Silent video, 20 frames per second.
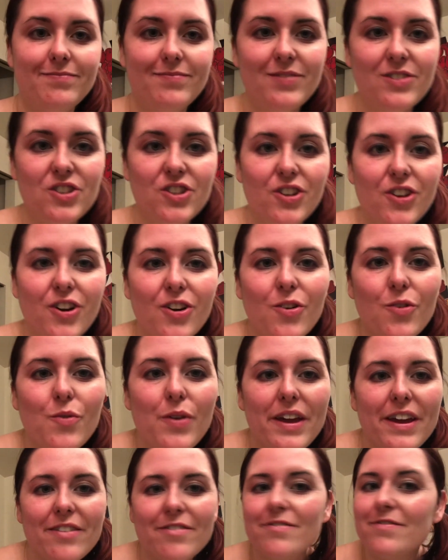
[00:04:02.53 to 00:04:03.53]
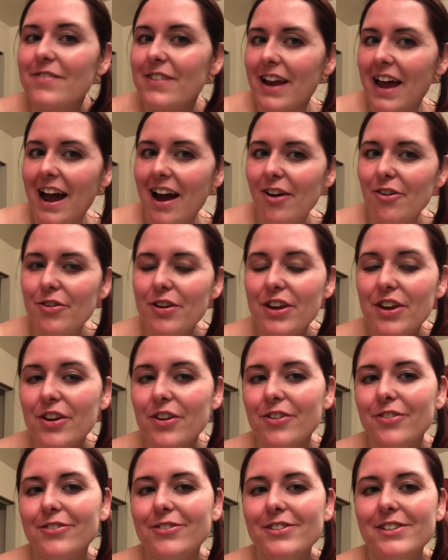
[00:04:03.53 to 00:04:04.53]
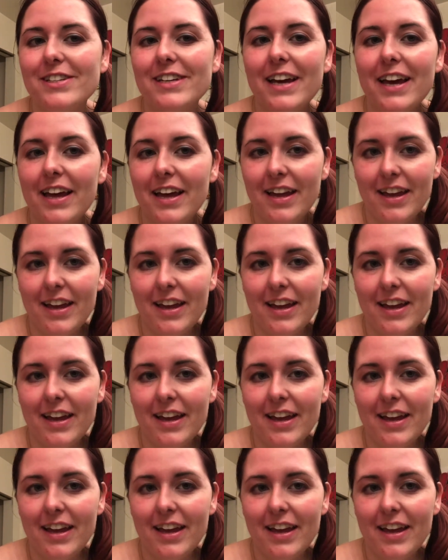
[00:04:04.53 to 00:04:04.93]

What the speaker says: So we've now used,